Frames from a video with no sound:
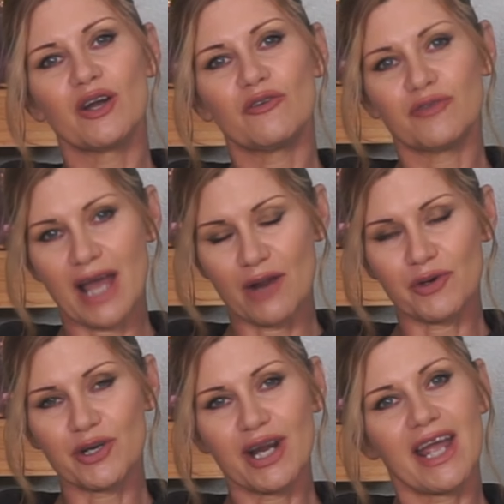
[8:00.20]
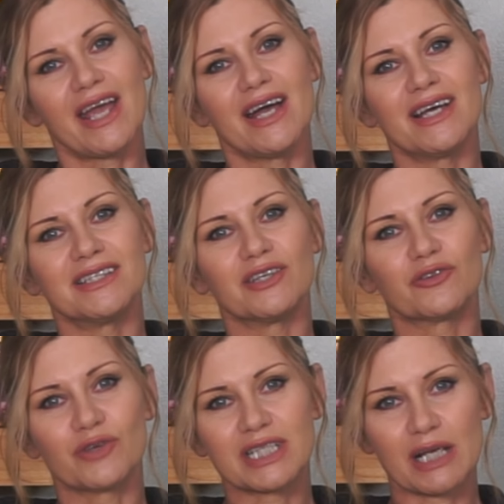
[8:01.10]
flour and
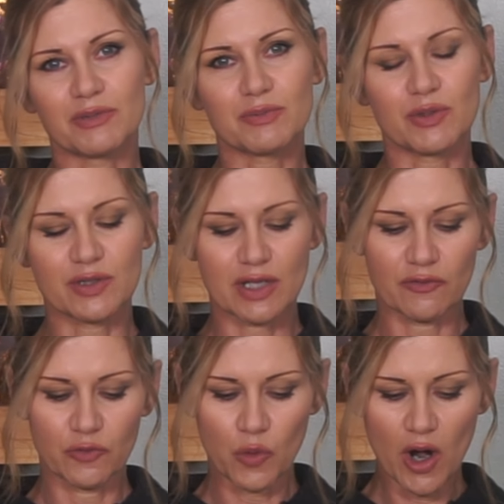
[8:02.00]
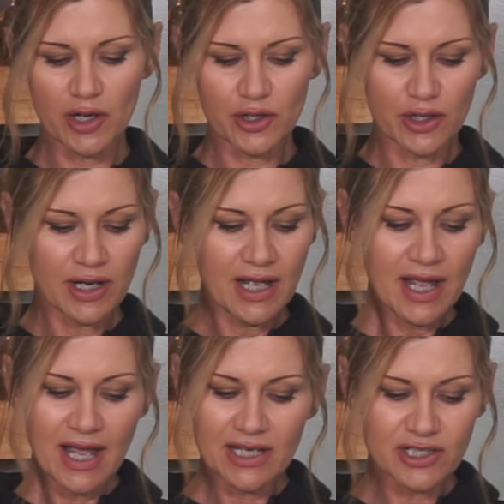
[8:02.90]
3 tablespoons of water,
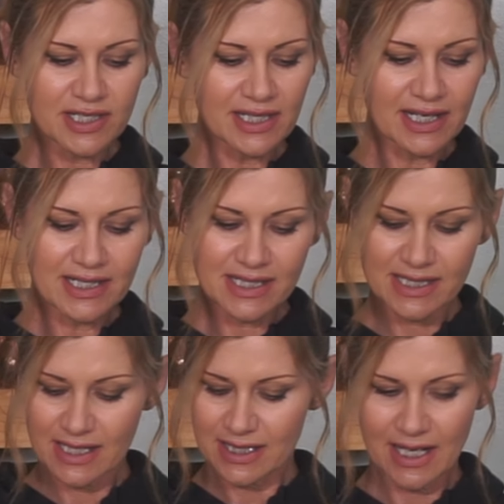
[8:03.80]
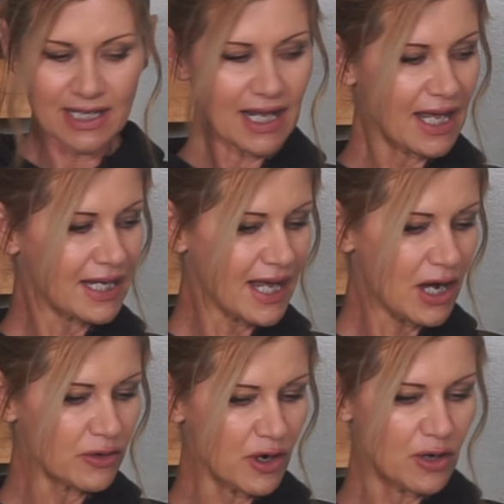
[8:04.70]
and just let it sit and hang
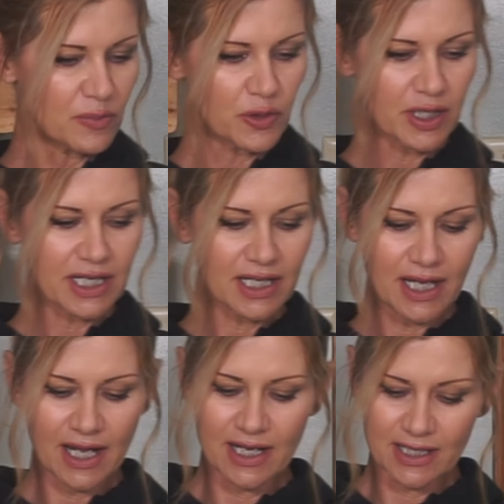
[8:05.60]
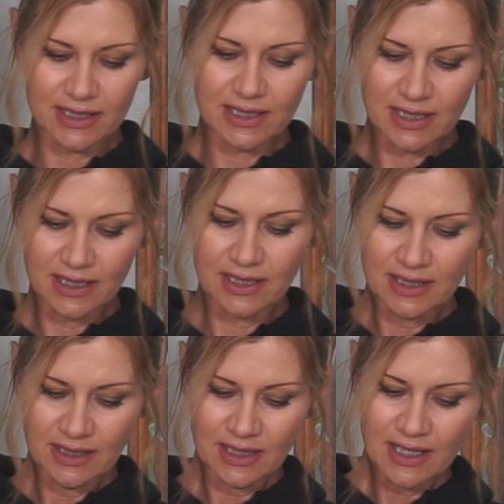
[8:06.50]
out all morning, and
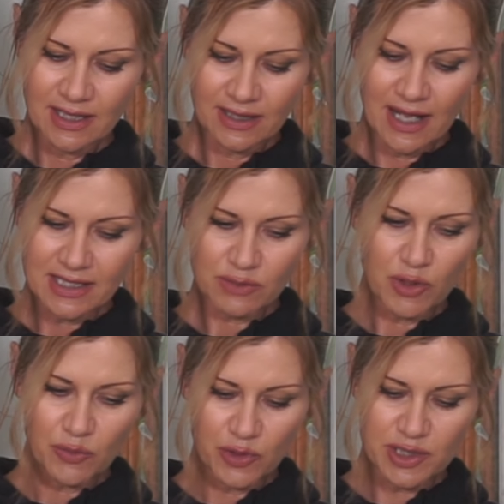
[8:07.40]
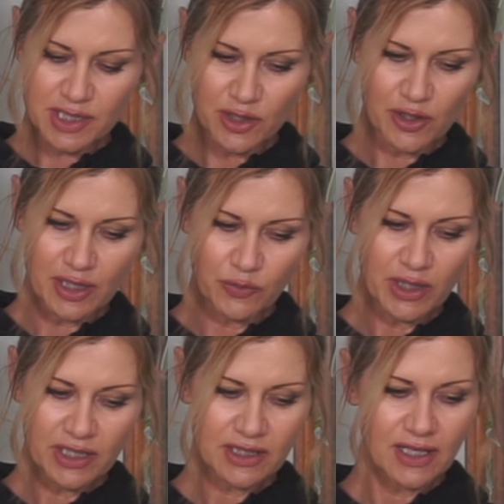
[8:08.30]
that's what we're starting
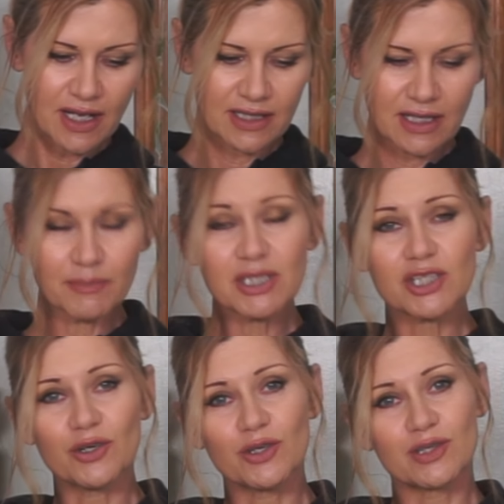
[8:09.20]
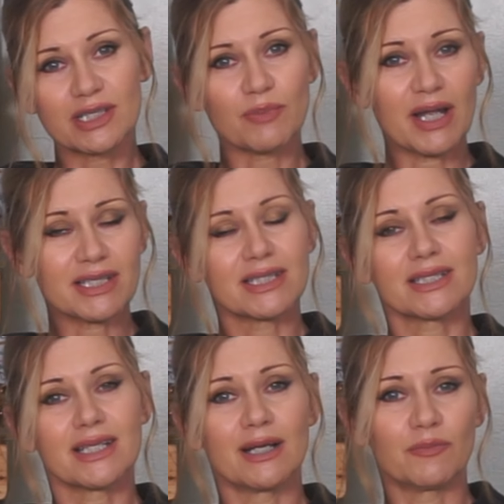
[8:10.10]
with. And let me show you the spices
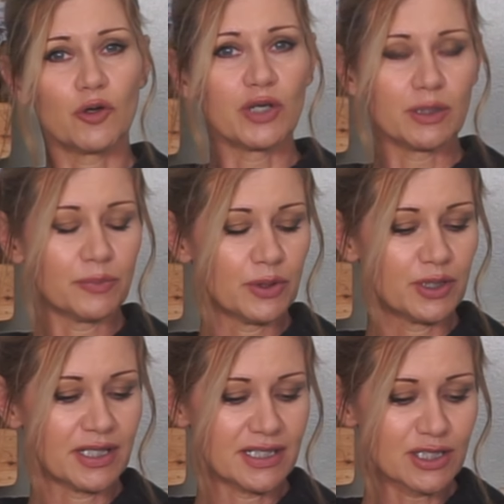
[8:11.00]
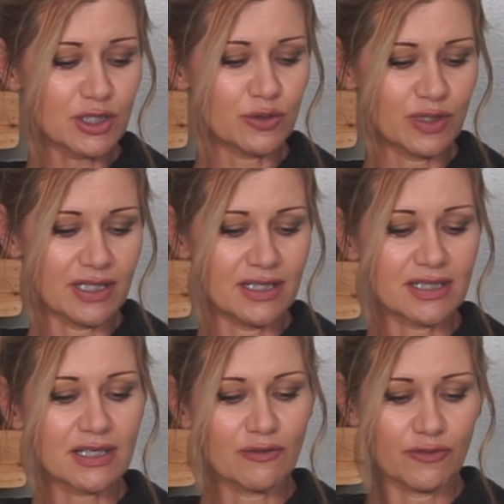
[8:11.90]
that I'm going to put into
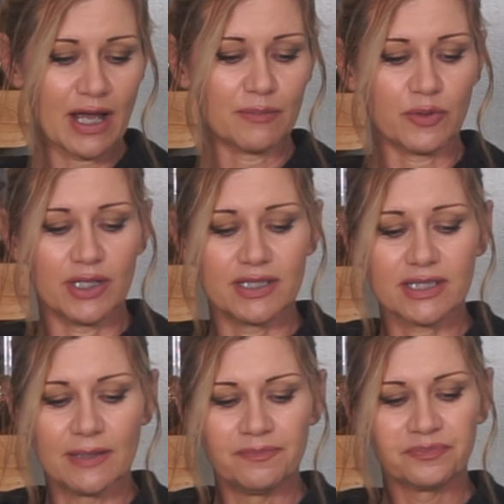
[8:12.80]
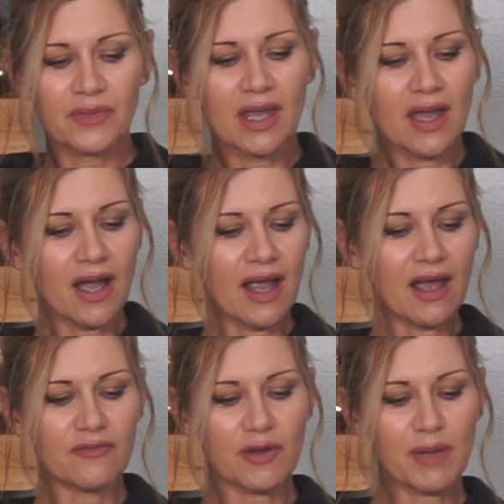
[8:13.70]
these flatbreads. I
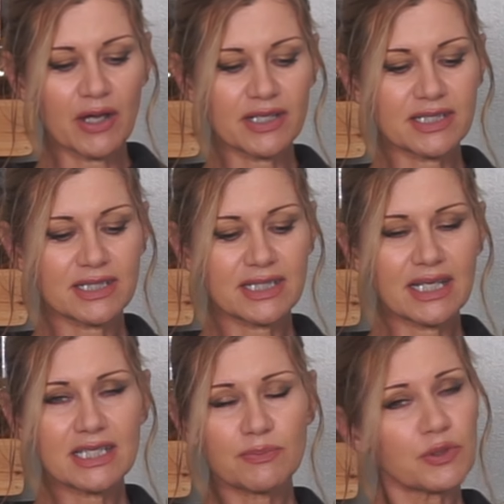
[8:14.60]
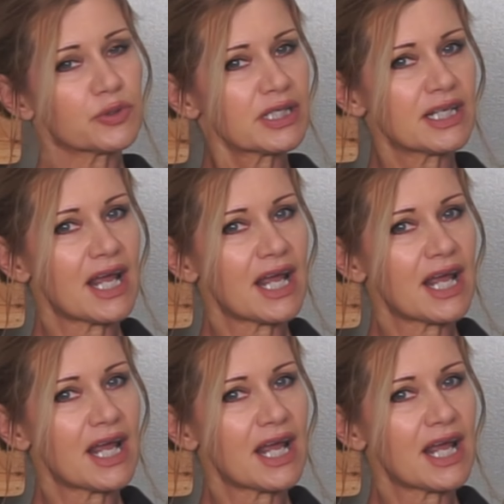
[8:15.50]
have about 1.5 teaspoons